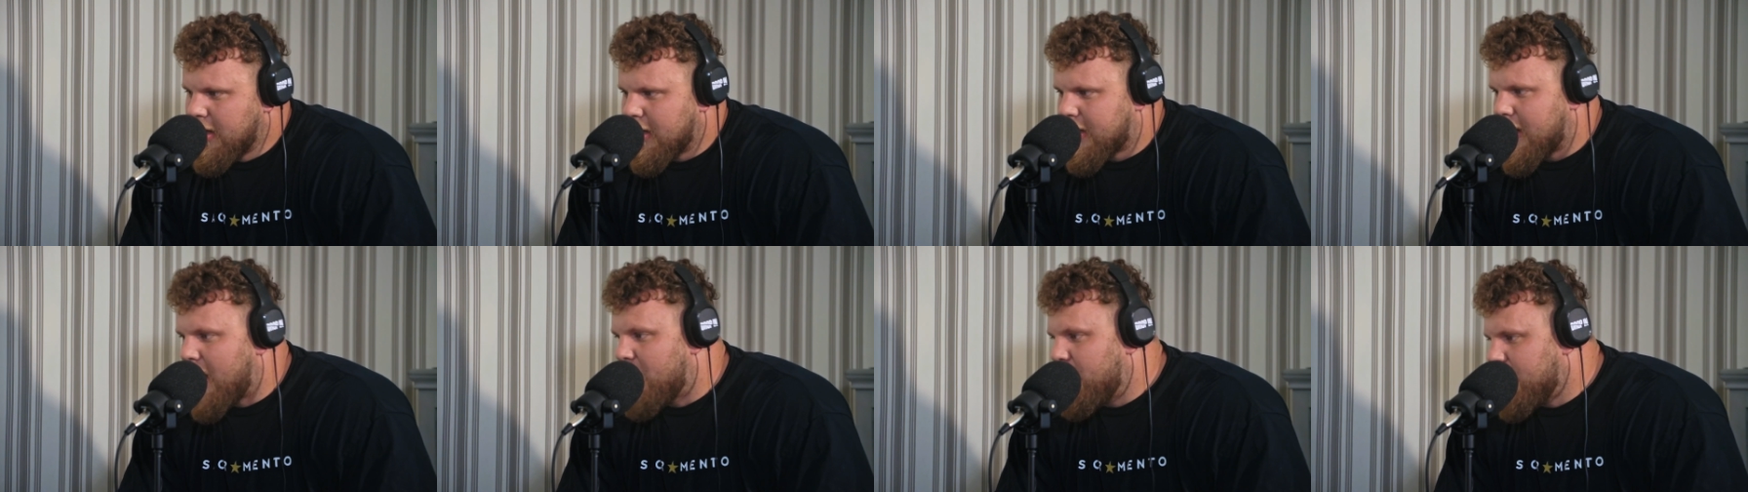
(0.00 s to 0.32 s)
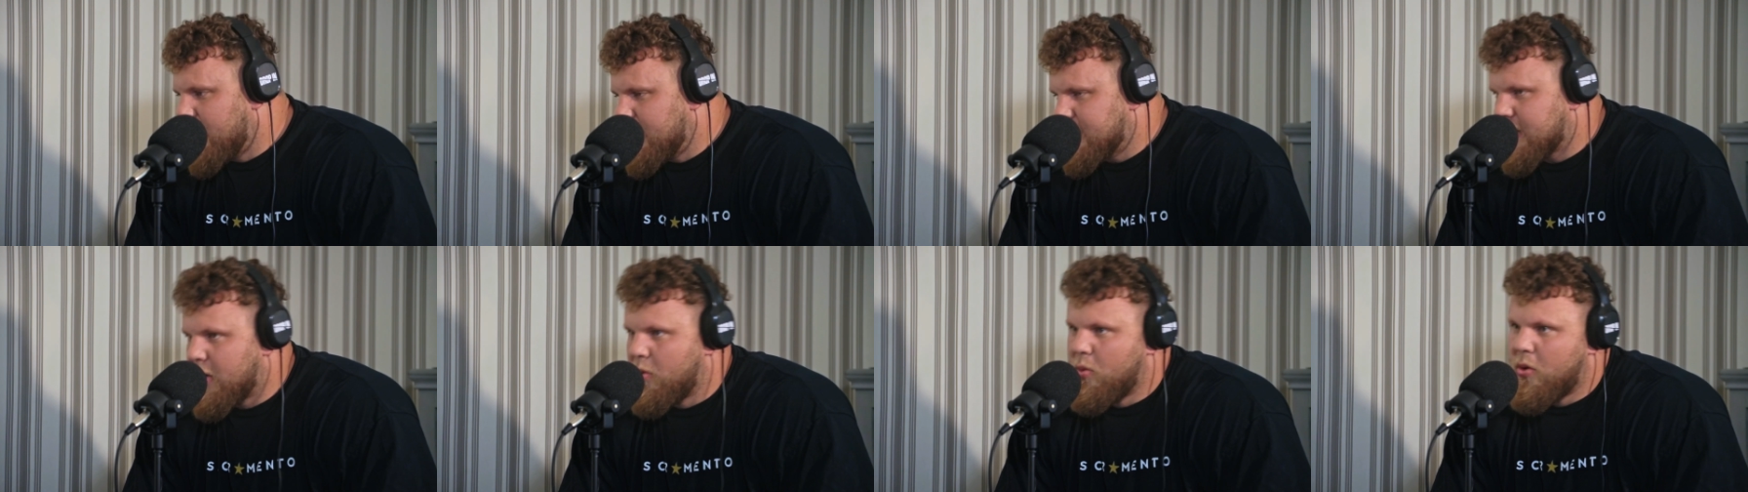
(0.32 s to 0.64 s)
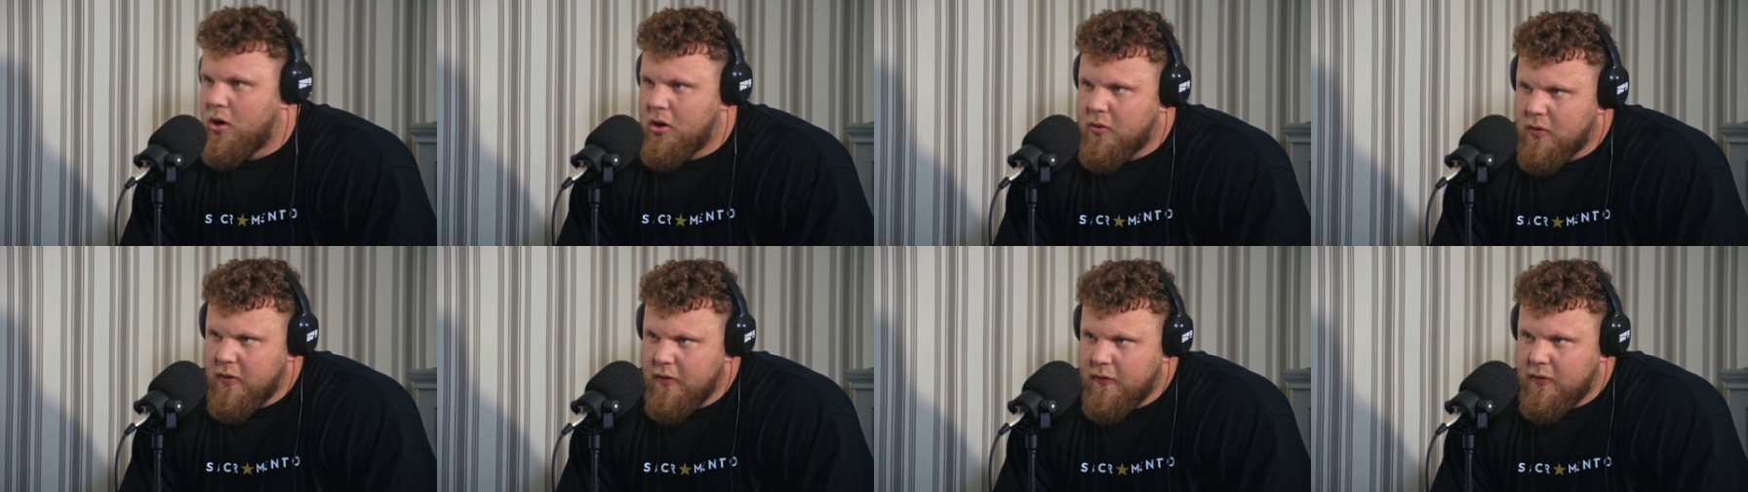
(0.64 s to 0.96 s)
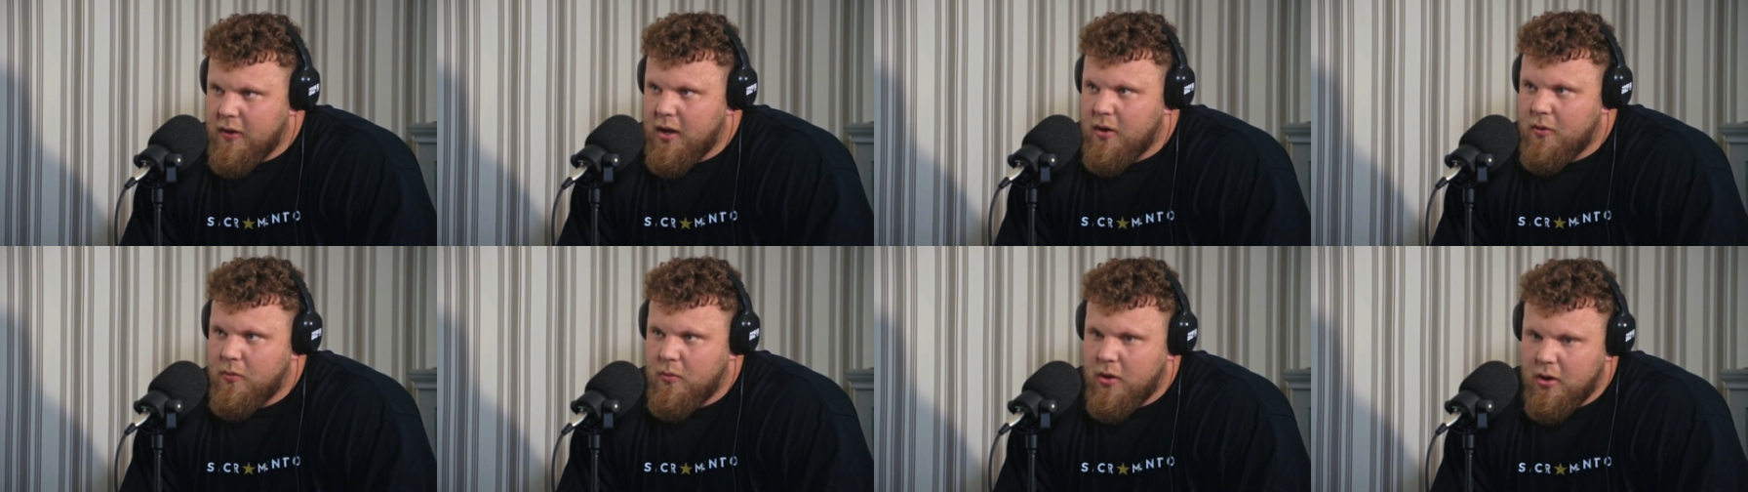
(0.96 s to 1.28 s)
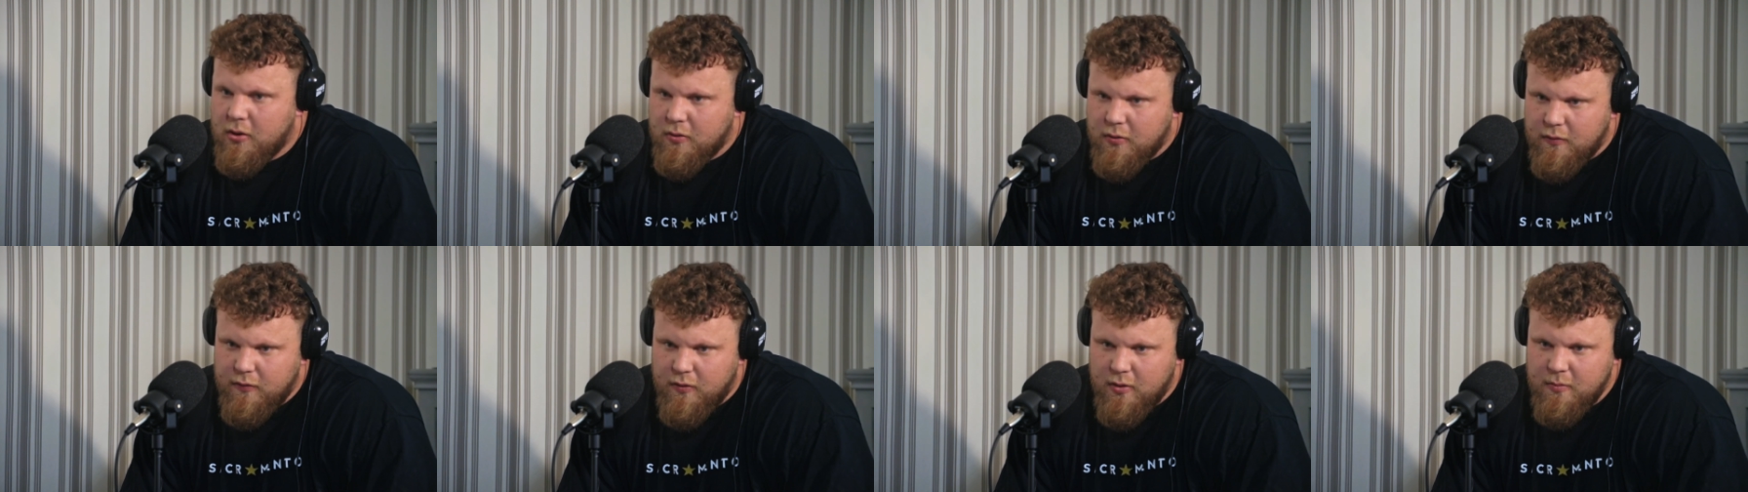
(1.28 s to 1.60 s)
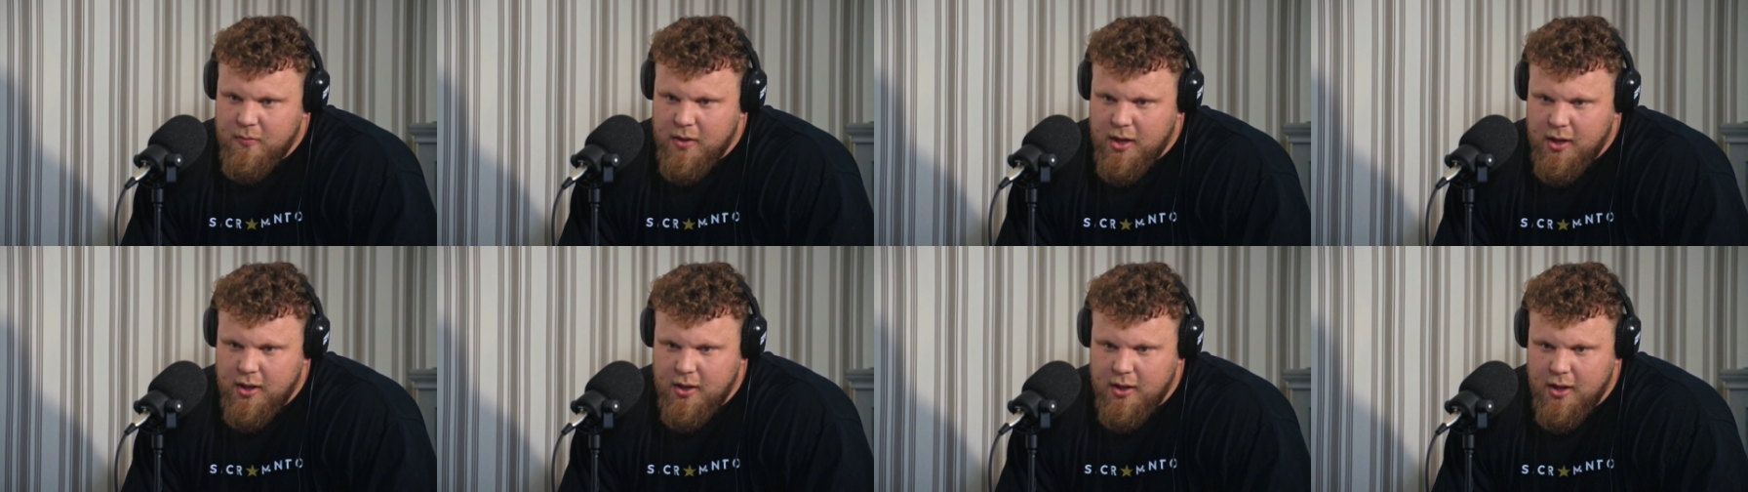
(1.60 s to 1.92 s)
the companies I work with that work
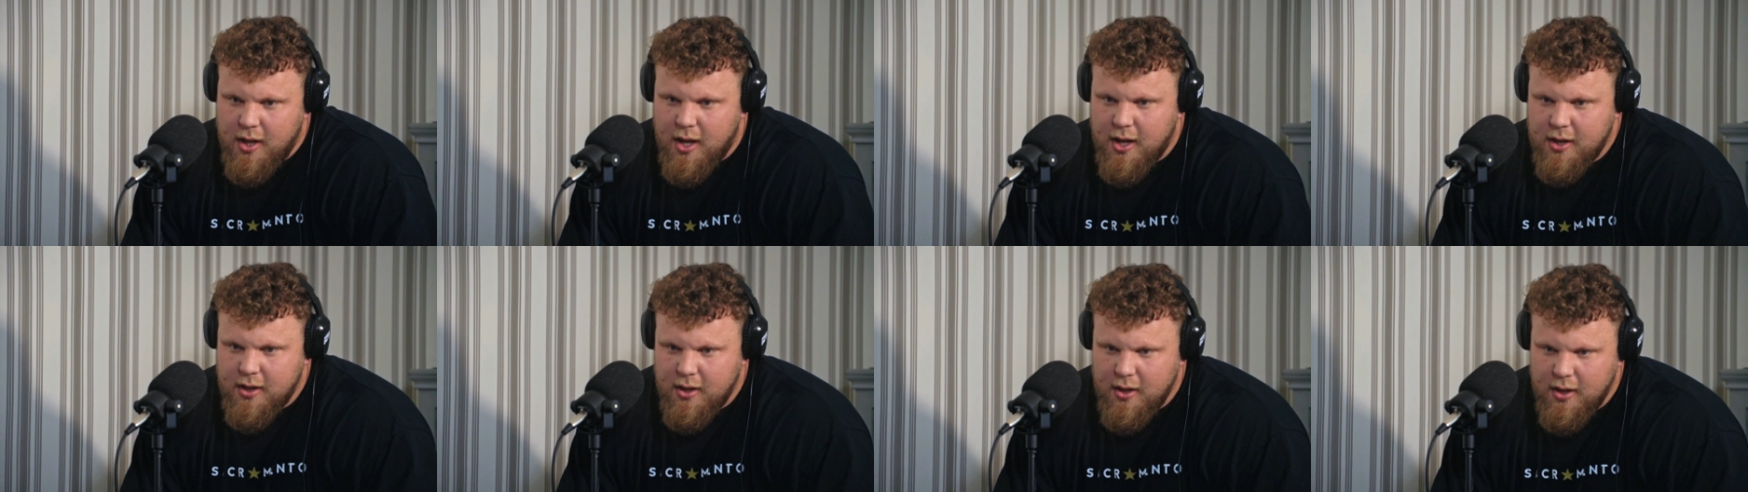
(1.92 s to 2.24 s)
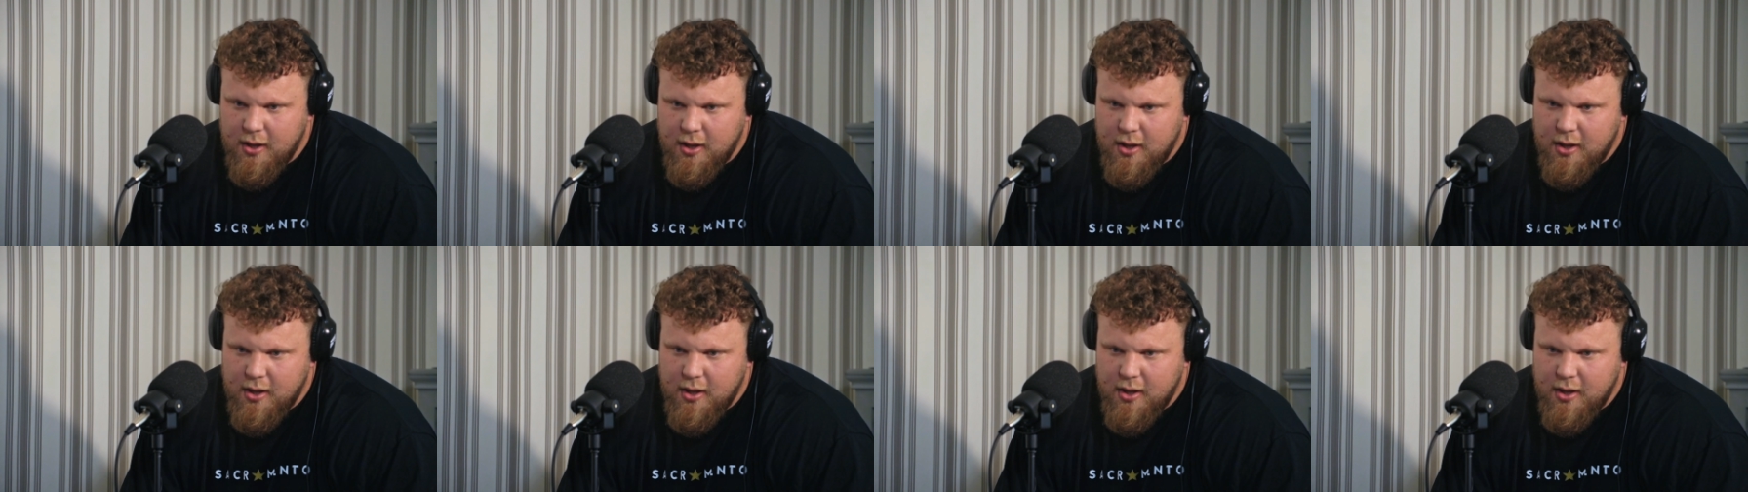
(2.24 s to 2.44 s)
for me, and